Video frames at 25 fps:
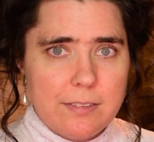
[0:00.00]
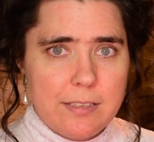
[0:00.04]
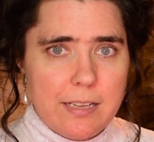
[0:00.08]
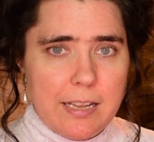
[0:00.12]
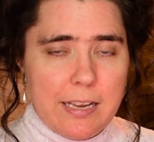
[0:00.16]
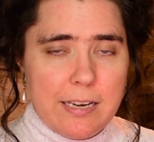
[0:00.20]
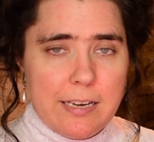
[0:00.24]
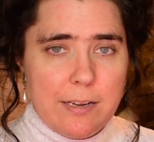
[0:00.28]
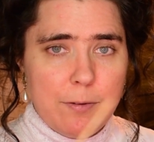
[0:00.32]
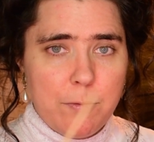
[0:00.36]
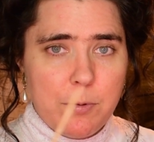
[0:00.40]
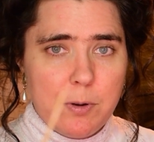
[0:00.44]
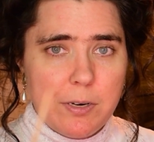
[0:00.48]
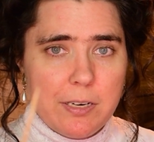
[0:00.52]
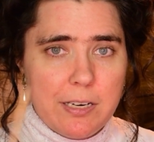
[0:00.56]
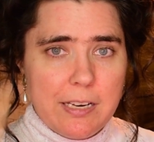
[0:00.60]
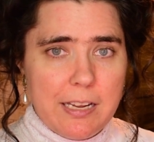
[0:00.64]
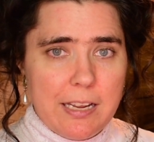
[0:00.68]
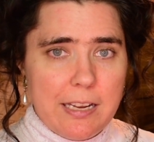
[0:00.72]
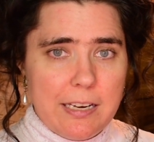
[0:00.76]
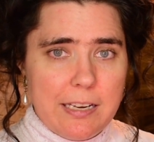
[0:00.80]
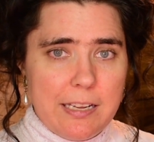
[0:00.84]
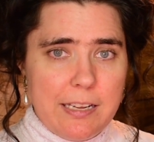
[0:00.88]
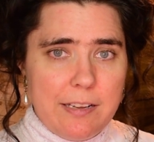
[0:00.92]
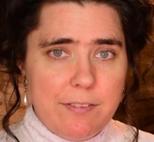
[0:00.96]
anyone
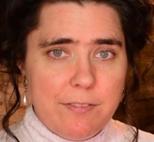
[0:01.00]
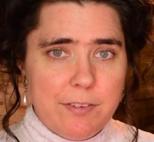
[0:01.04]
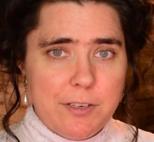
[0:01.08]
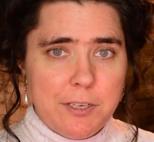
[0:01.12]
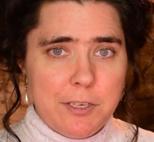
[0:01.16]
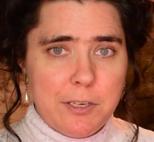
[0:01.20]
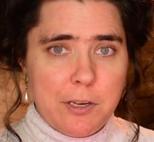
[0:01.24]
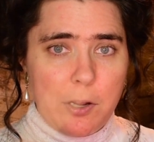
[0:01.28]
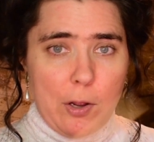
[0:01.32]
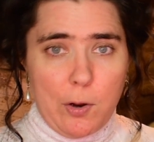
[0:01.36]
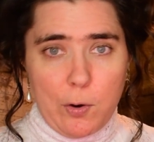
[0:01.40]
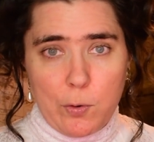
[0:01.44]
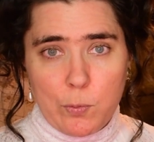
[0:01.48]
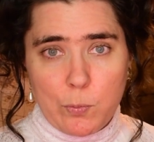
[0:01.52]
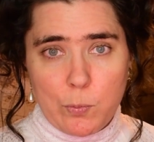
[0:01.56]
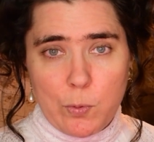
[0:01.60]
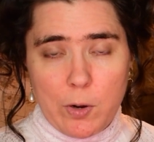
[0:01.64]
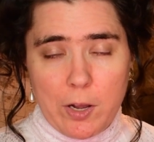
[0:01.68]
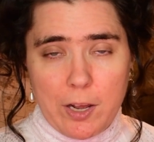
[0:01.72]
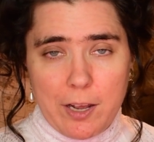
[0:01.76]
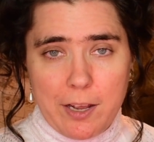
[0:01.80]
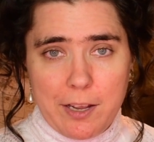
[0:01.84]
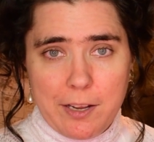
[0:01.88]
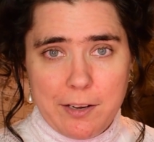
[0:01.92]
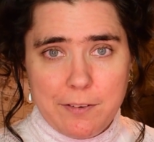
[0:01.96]
had even
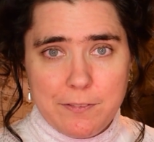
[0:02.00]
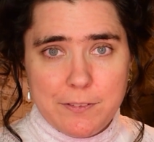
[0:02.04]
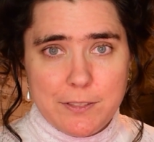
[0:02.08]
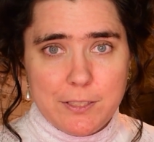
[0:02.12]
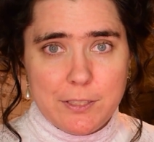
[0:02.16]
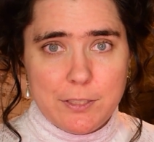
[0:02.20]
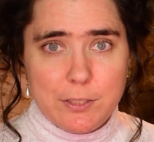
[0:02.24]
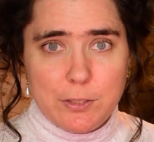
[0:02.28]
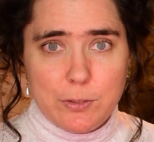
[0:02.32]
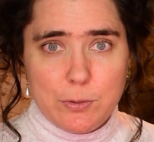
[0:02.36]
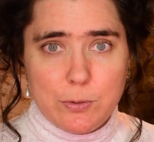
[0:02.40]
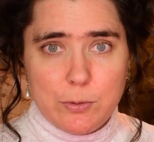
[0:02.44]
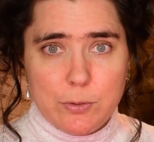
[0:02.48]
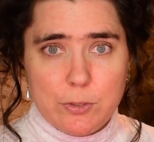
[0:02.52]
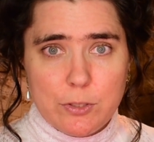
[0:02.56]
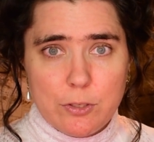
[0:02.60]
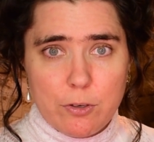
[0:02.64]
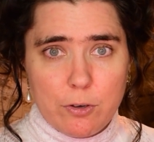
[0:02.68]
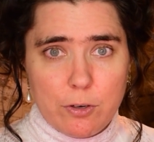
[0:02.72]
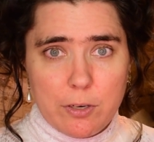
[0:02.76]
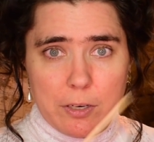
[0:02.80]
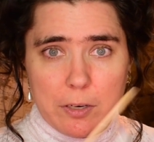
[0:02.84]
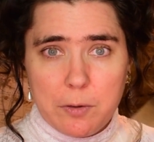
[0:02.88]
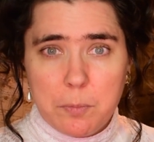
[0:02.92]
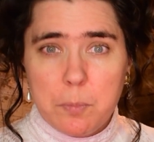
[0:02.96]
arrived to
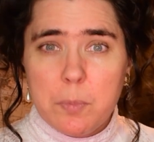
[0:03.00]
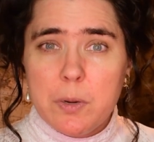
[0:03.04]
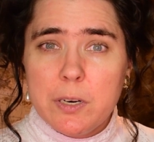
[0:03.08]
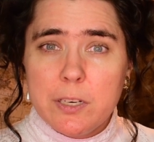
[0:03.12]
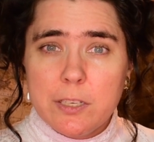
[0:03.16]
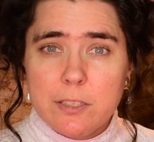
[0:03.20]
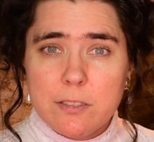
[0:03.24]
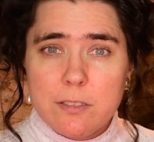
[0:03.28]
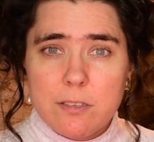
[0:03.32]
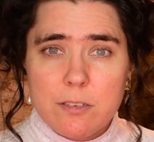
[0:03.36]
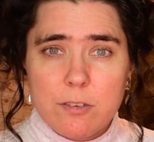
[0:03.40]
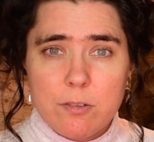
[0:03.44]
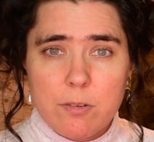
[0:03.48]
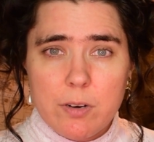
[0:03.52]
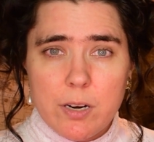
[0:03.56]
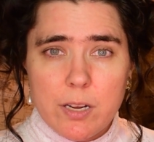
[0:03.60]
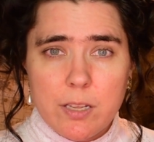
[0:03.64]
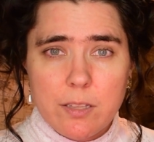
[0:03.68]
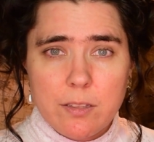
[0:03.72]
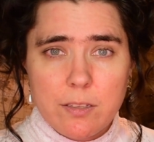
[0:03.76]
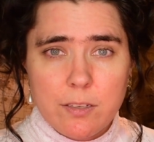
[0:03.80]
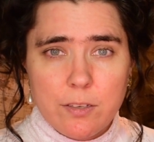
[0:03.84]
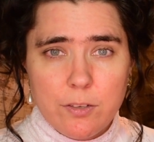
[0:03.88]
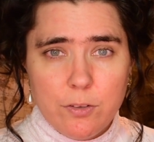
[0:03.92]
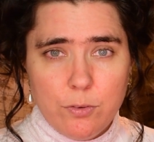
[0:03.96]
start administering
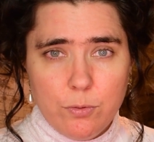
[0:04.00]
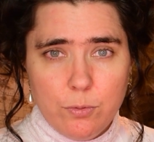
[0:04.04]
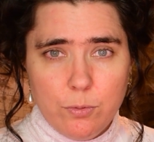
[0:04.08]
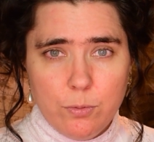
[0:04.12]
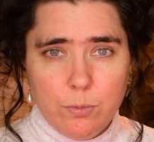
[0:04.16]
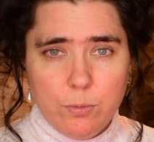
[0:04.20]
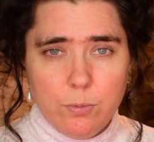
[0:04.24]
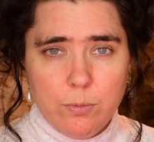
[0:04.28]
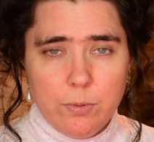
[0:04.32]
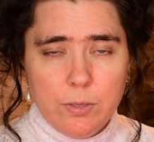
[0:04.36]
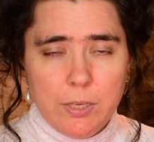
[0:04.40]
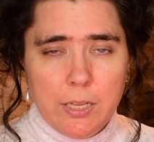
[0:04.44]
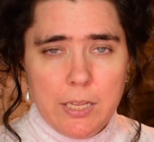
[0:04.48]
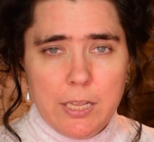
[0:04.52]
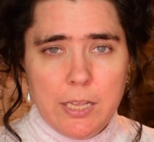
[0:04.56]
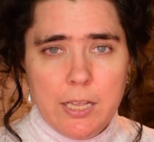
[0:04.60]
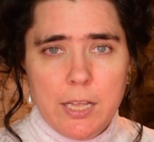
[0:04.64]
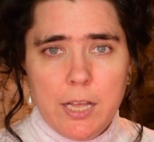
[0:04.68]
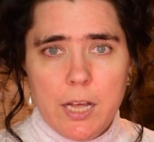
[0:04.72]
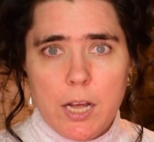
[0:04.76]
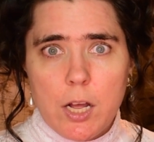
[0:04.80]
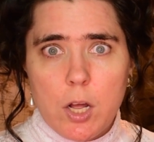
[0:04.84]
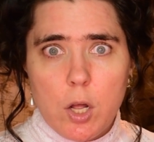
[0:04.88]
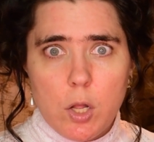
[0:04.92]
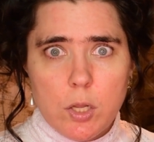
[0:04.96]
the new
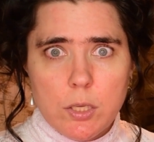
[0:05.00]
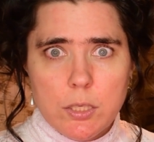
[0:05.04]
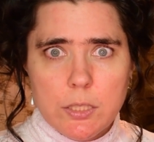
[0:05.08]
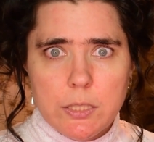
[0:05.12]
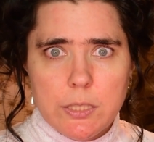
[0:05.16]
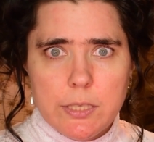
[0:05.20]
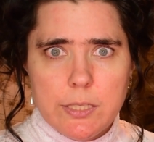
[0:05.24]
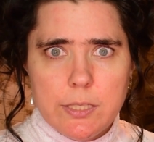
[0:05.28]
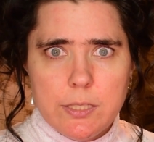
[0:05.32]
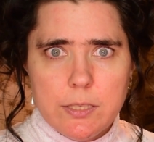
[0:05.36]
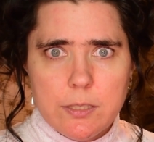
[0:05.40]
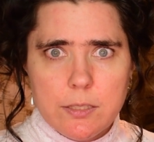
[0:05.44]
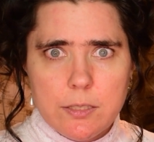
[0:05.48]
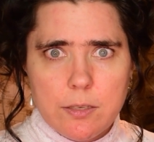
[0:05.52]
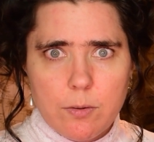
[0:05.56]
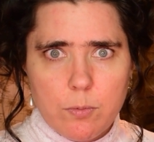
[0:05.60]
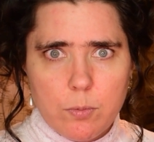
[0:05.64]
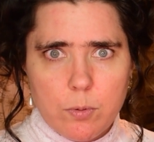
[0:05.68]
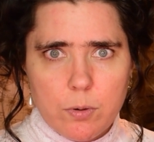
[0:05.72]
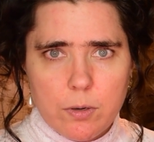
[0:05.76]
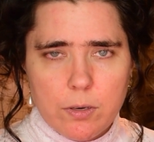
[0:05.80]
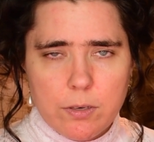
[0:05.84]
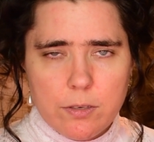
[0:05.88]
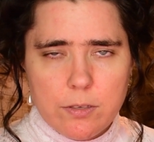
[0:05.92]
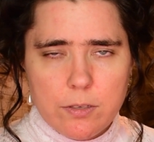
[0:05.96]
colonies that
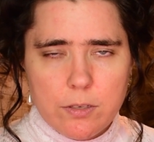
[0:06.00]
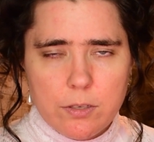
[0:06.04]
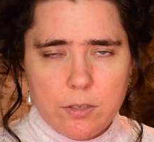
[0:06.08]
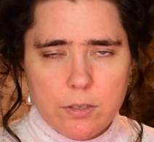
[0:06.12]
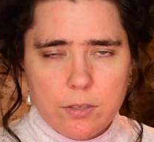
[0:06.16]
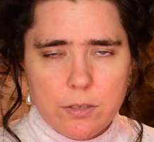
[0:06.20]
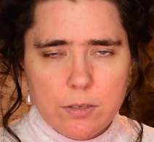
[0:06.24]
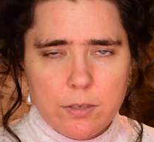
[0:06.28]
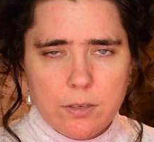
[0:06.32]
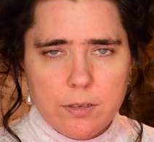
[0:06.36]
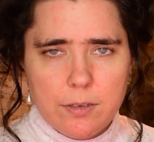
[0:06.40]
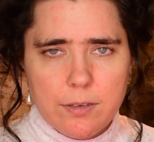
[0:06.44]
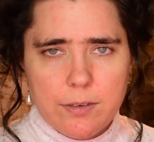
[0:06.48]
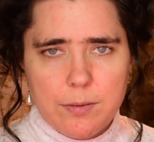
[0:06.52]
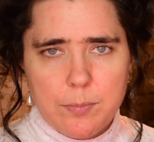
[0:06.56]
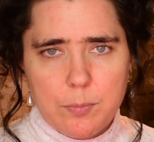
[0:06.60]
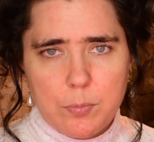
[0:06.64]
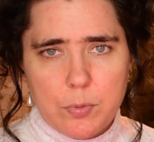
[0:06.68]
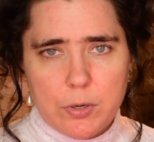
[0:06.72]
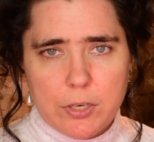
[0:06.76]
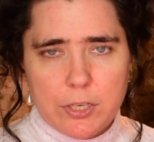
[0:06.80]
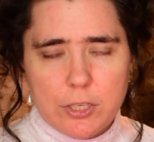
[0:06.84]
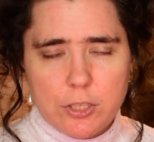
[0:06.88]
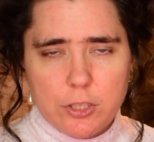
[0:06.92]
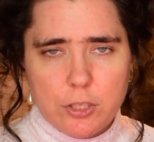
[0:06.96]
were under
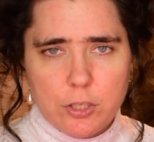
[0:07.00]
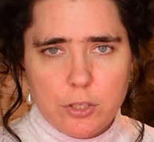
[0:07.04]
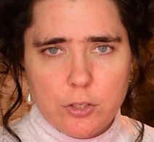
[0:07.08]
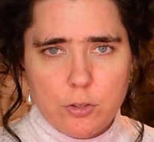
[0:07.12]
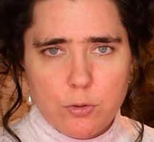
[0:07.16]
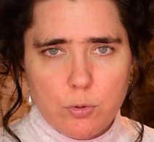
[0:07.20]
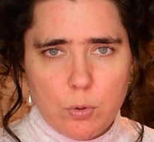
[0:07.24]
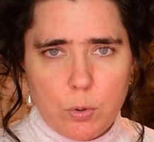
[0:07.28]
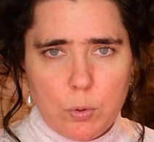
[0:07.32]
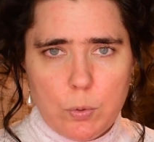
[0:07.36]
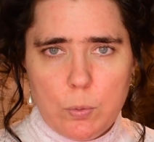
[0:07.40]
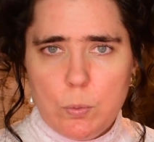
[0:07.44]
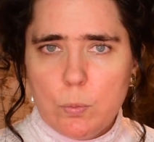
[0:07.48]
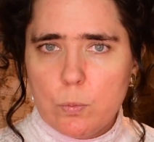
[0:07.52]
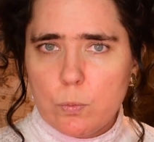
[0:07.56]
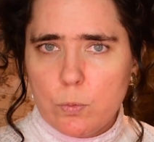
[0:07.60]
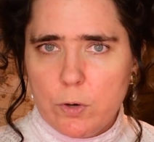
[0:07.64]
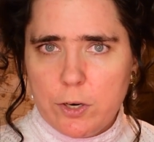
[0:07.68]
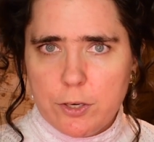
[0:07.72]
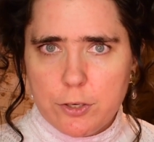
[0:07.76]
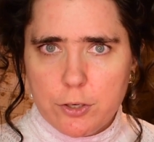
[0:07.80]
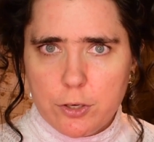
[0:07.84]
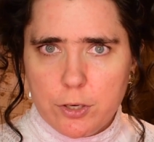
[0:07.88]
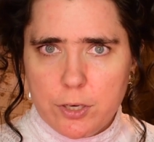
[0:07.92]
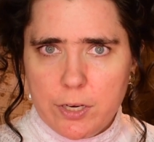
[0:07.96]
British control,
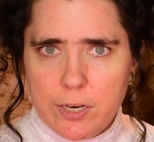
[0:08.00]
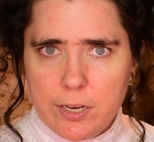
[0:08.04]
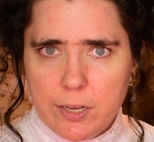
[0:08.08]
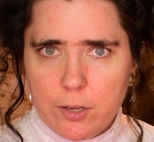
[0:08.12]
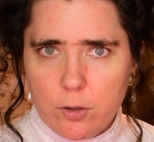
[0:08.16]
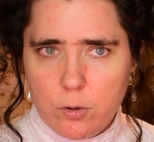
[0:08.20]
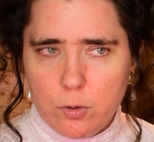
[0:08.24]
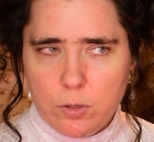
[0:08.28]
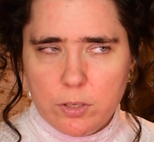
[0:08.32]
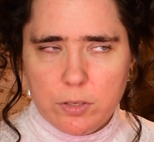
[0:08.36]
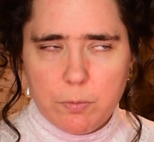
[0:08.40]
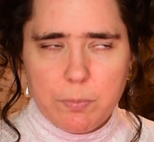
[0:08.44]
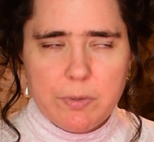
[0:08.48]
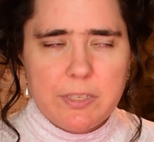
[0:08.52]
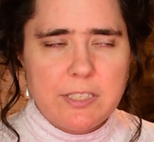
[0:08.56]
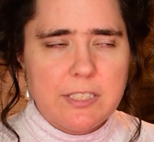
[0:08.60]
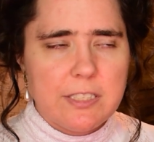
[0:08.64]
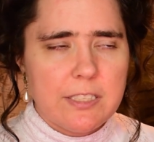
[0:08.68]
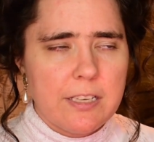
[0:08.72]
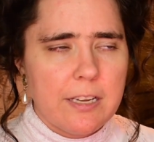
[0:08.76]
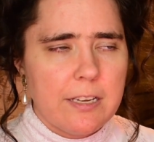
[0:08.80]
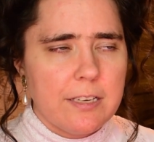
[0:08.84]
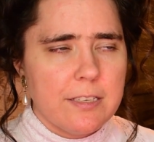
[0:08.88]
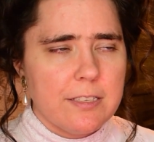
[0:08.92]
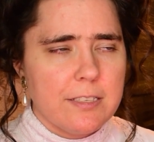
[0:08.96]
Richard Nicolls had
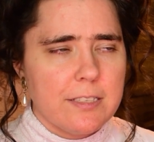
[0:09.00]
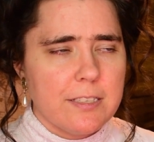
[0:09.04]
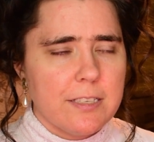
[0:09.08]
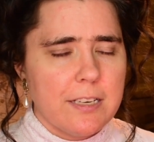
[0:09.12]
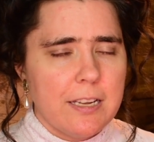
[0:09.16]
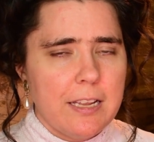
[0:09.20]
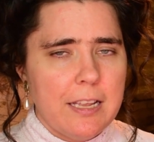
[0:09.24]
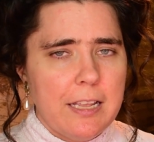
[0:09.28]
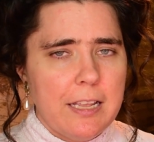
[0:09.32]
sent.